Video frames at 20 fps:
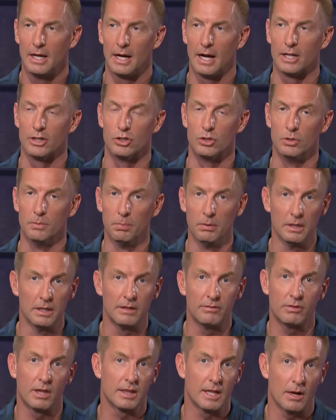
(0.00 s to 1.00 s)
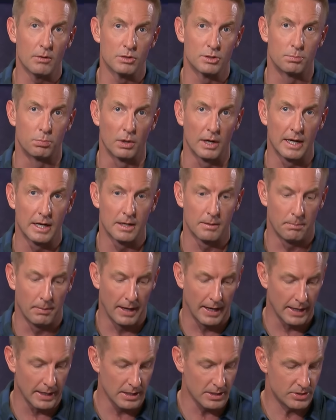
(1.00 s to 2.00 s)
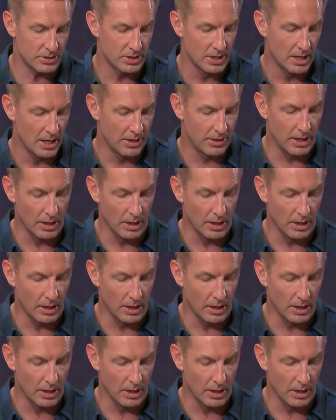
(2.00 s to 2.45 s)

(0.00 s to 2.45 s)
I do believe that that was brand bias.